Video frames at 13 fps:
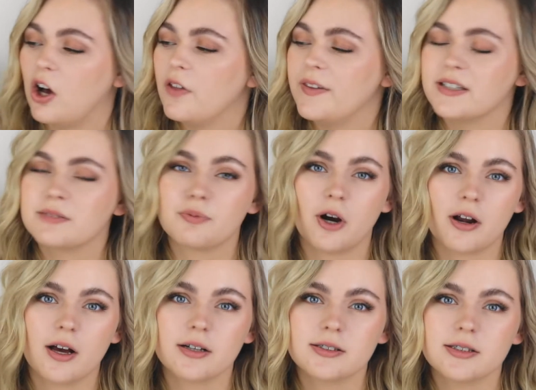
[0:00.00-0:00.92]
on this
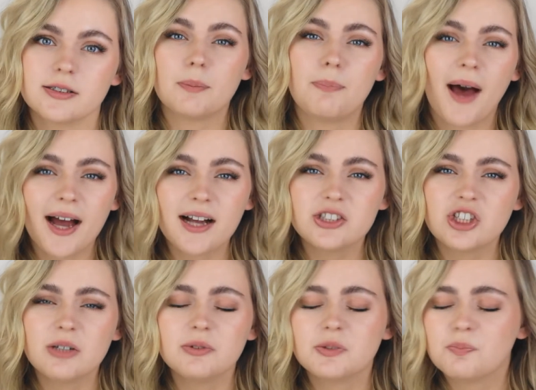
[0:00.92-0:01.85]
product. The
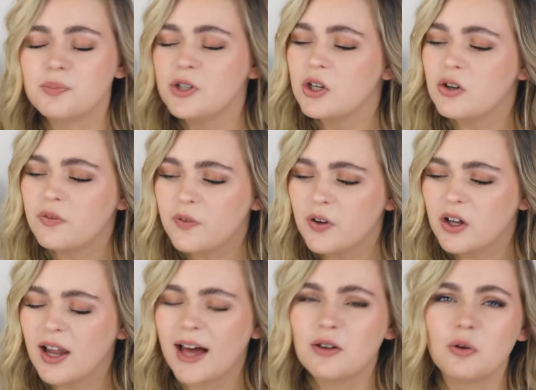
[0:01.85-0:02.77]
packaging was
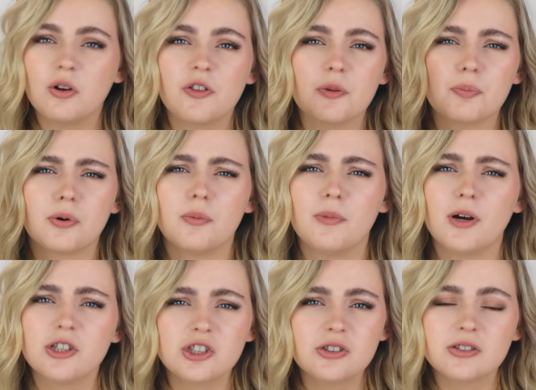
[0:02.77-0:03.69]
beautiful and all of the
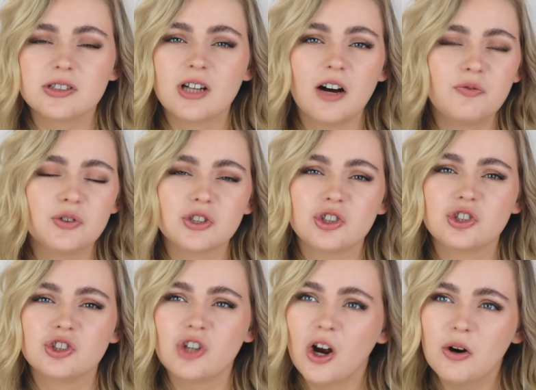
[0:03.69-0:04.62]
promotional stuff was
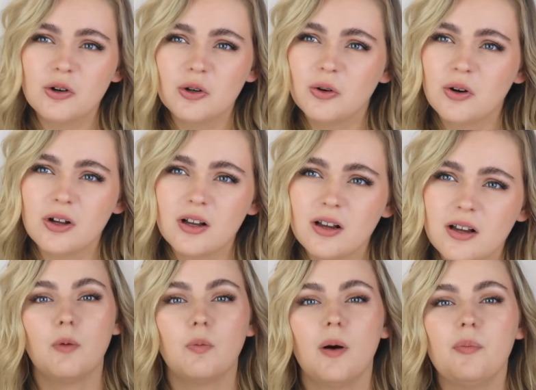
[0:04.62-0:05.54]
so cool.
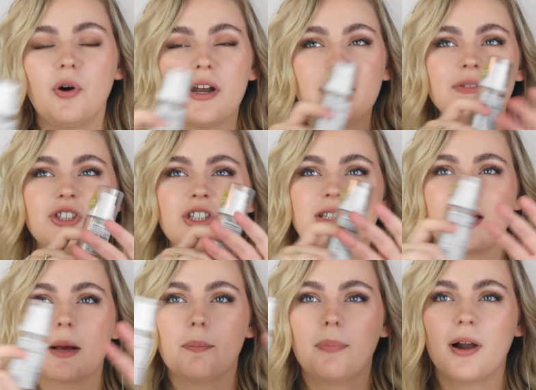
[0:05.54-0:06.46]
At one point, it was just
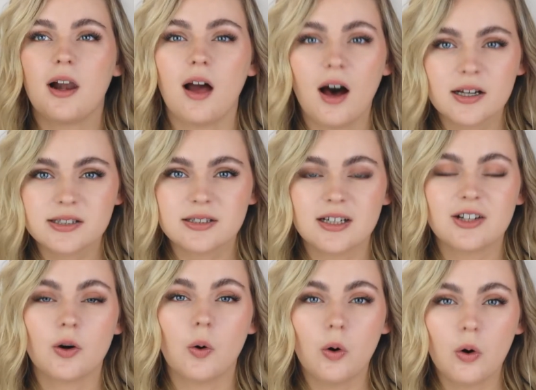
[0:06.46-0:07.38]
like
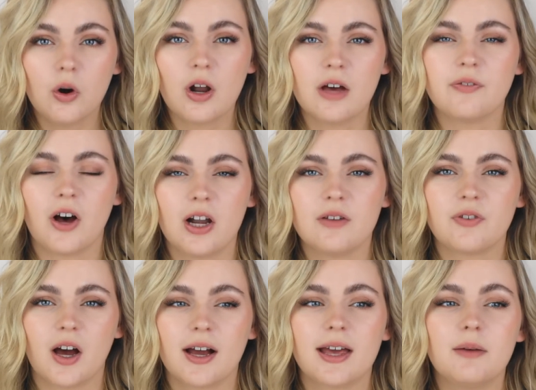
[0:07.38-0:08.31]
plastered all over Olive
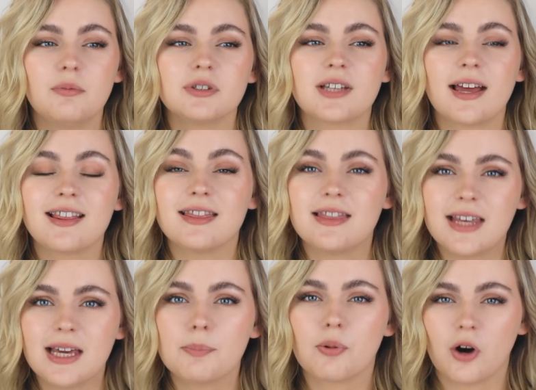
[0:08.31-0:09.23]
Young. It was like
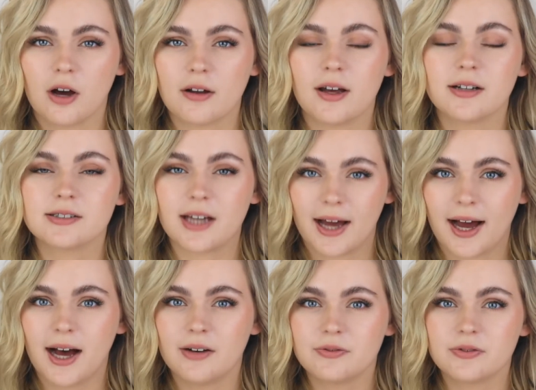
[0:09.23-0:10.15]
the product to
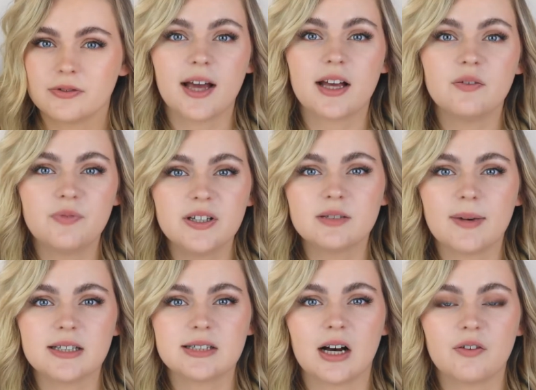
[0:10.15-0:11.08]
have. I convinced
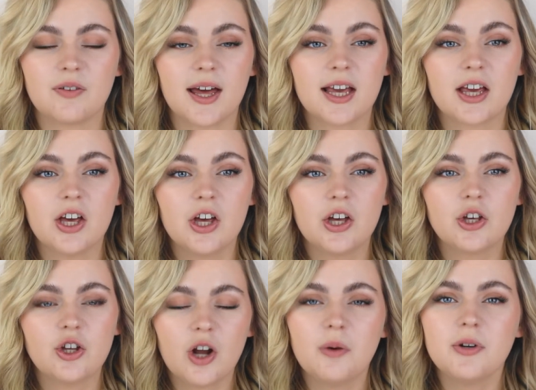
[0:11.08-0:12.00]
myself, like,
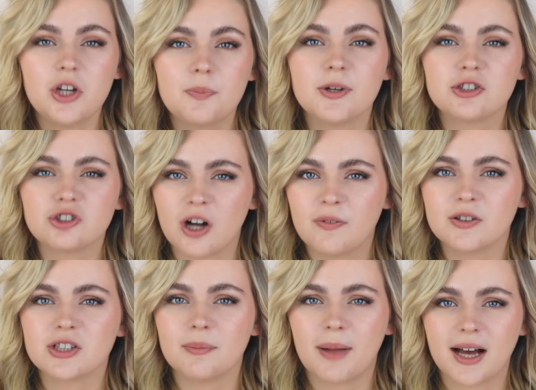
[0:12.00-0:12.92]
you know when you put
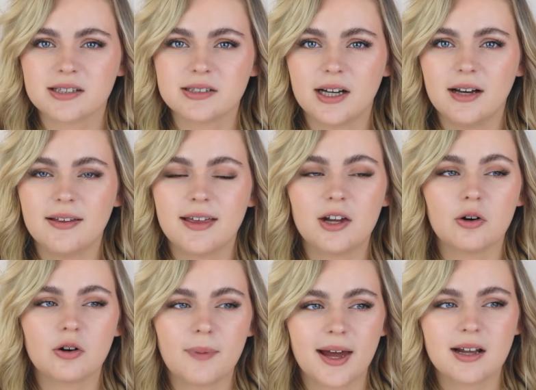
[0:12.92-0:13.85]
truffles on pasta, it
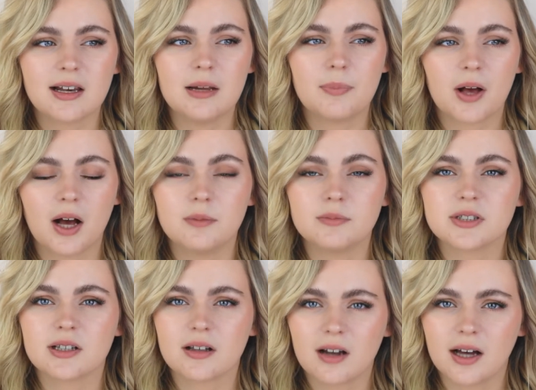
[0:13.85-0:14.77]
automatically
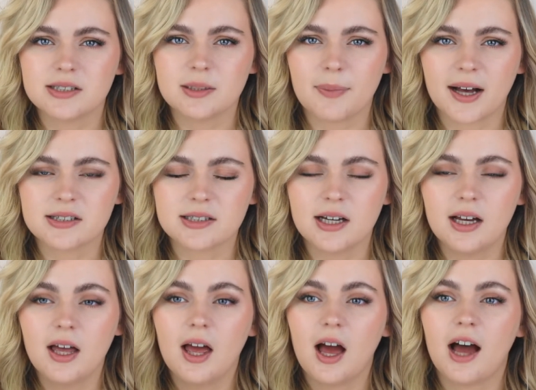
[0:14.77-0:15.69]
becomes classy
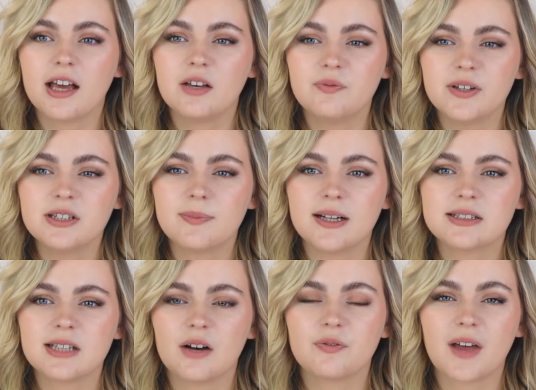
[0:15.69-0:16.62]
pasta? I convinced
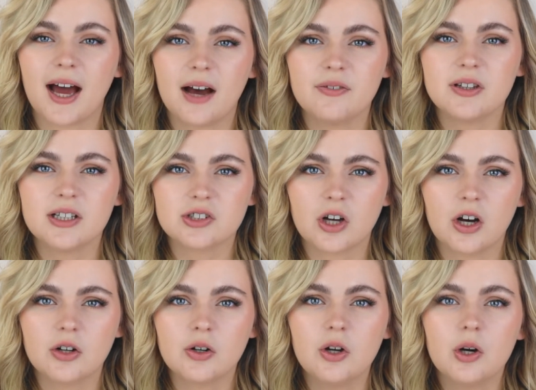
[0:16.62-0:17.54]
myself that having this
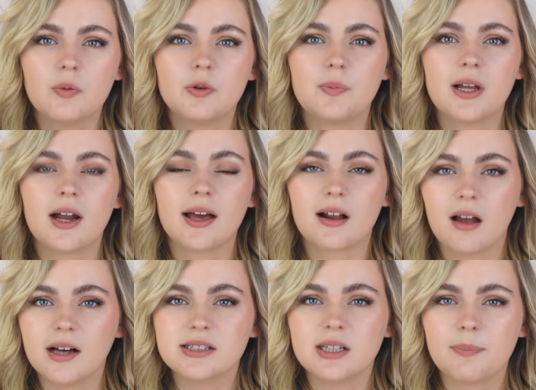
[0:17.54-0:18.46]
on would be like
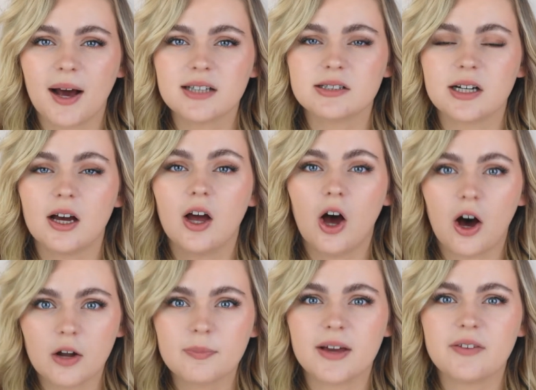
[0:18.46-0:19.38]
classy pasta
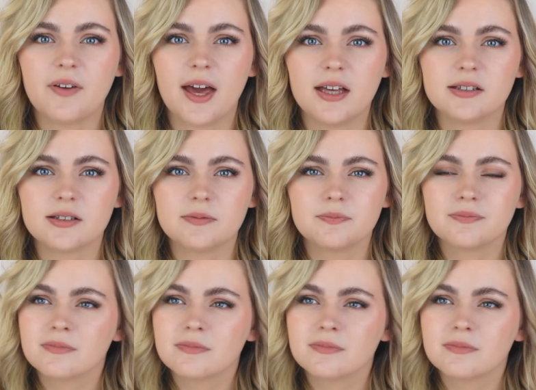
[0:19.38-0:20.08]
on my face,